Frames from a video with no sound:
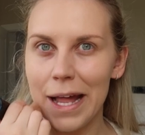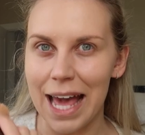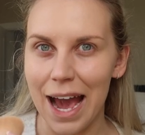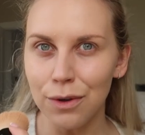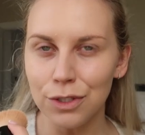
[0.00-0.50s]

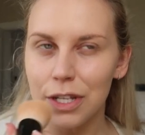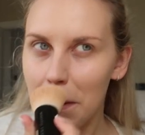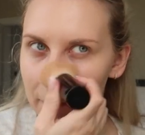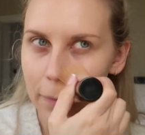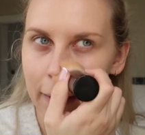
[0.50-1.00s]
allowed.
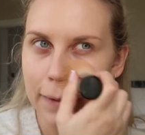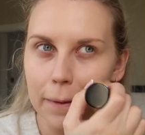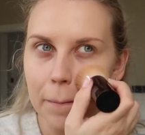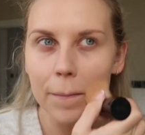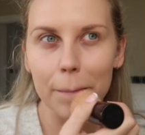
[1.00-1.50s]
Like,
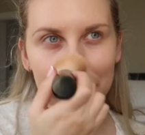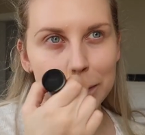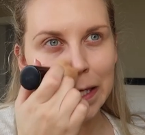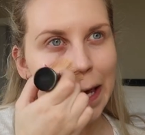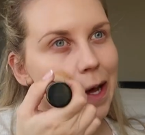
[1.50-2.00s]

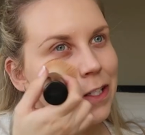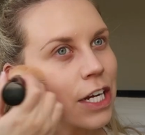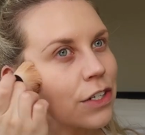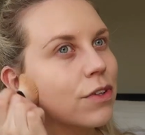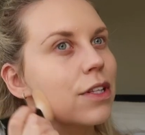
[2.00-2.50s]
to get a
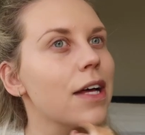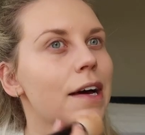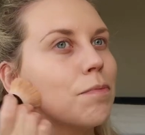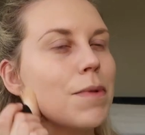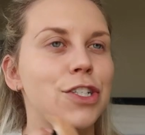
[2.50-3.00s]
general
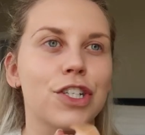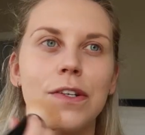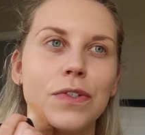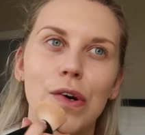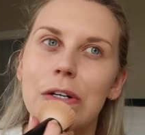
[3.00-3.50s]

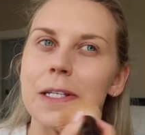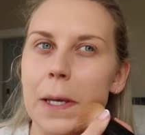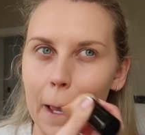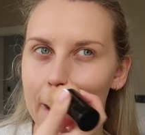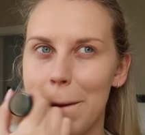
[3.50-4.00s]
admission dog
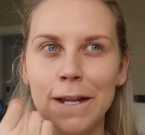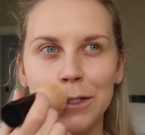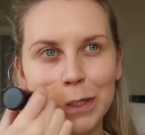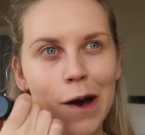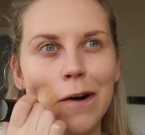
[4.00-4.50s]
ticket you
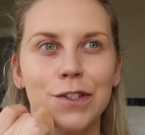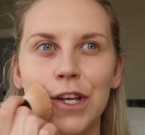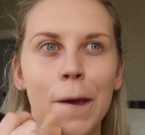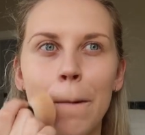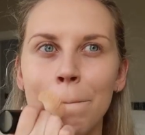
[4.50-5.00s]
just can't
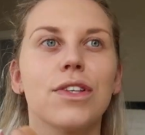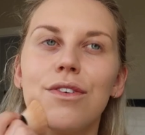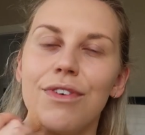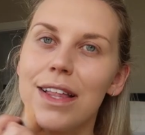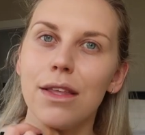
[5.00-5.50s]
do. So
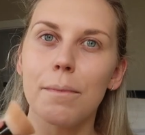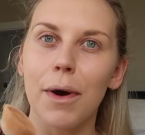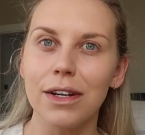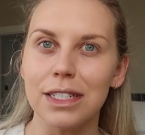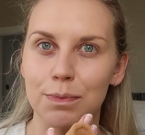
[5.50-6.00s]
the fact that
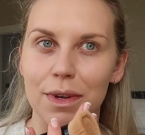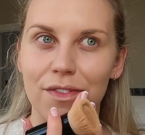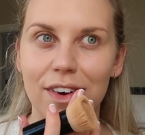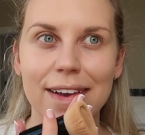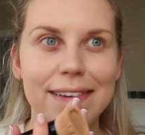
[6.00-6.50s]
Barney's been
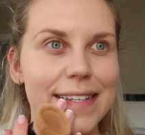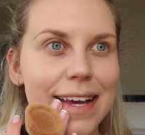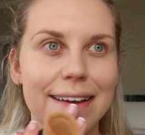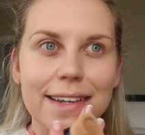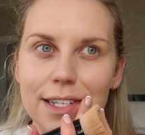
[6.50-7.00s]

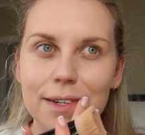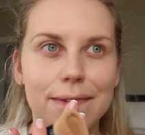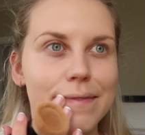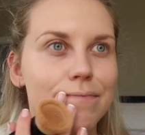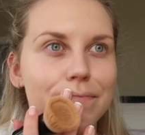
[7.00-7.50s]
invited,
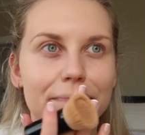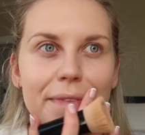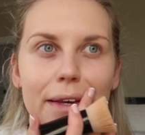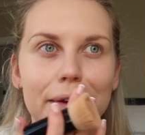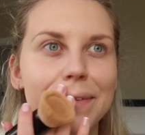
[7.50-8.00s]

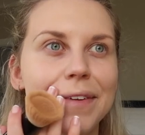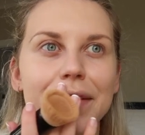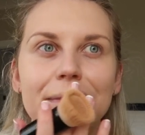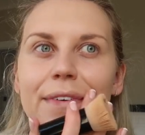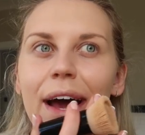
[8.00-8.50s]
I
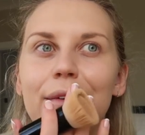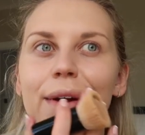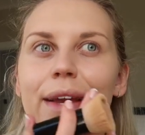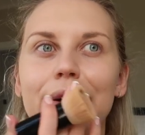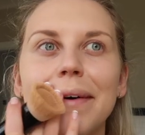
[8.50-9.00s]
feel
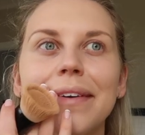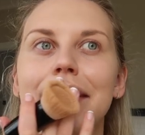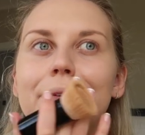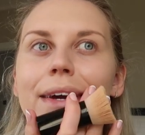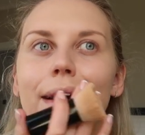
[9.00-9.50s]
very
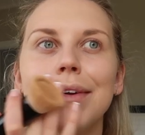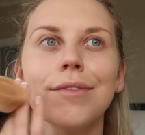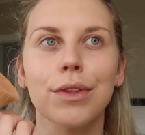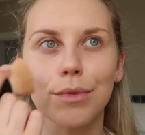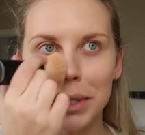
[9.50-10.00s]
honoured. We're going
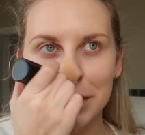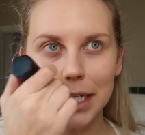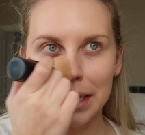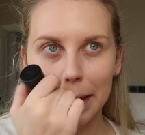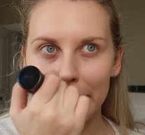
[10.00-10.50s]
with
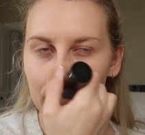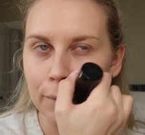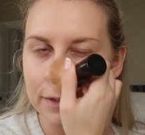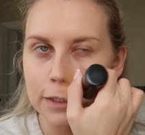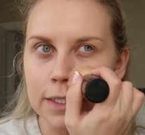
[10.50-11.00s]
Rudy and Lou,
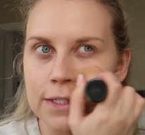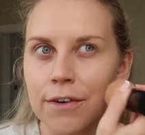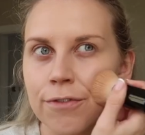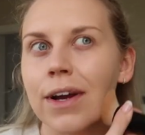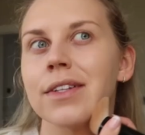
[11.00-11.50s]
which is
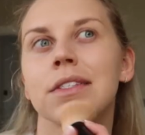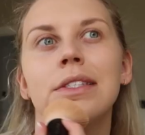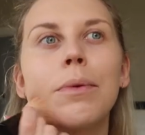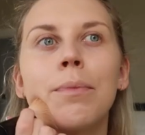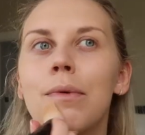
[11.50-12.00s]
a
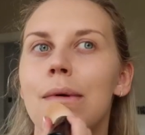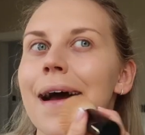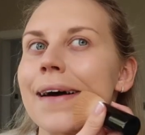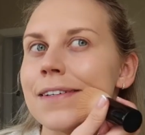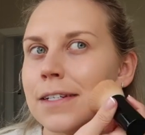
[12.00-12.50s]
friend's
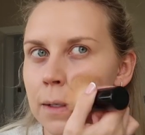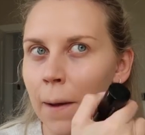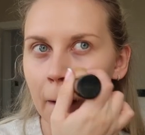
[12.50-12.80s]
brand.